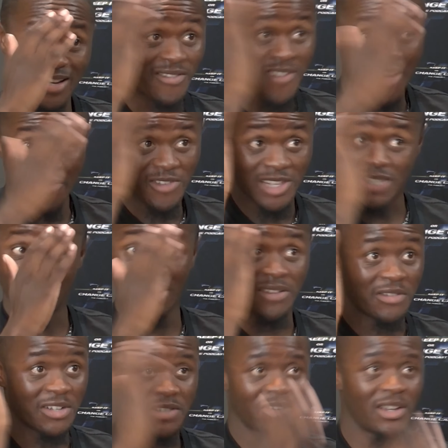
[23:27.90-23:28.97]
5 years, 5
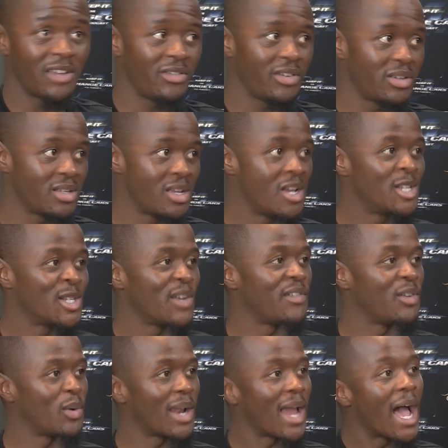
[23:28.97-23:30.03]
years, 5 years. So even when